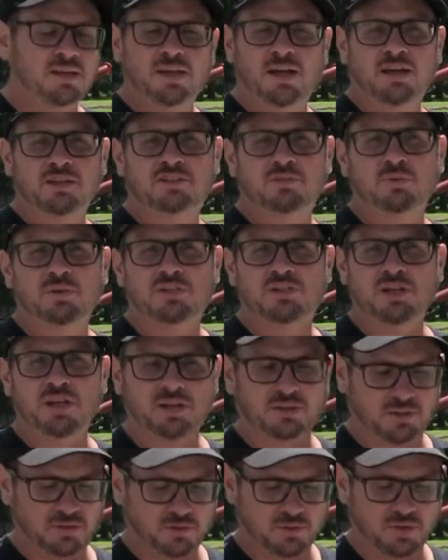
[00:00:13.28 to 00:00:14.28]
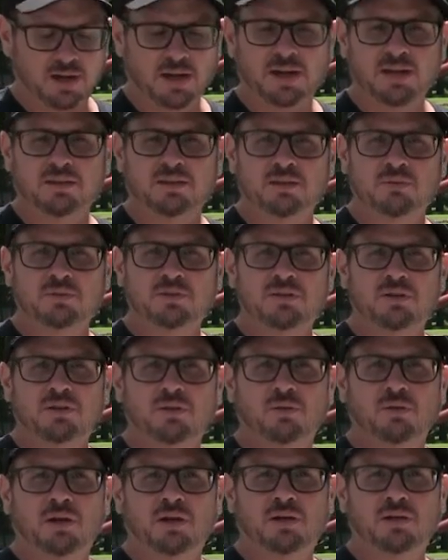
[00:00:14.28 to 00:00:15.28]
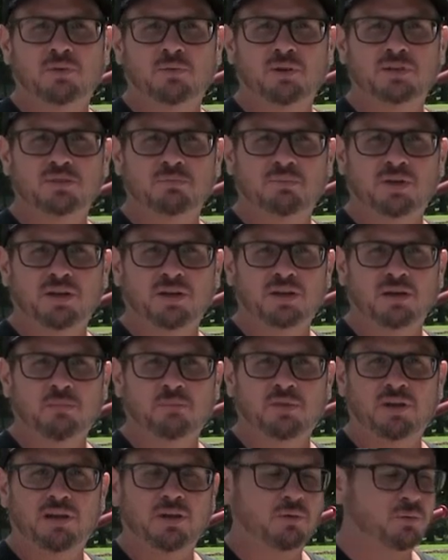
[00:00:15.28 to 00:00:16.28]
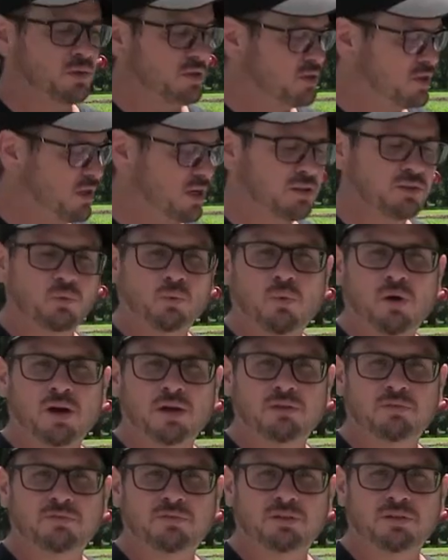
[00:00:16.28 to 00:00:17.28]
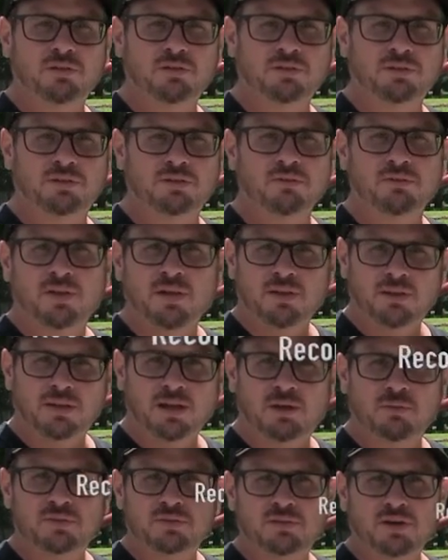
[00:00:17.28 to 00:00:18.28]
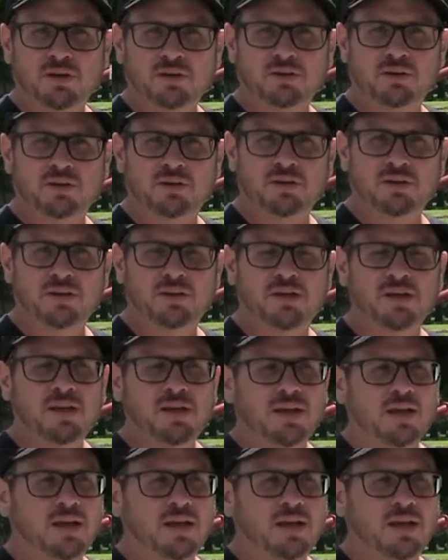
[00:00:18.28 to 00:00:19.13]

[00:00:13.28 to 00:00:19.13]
Yeah, so we checked the grate. There was no, it wasn't plugged up there. We checked the water filter. That was all good.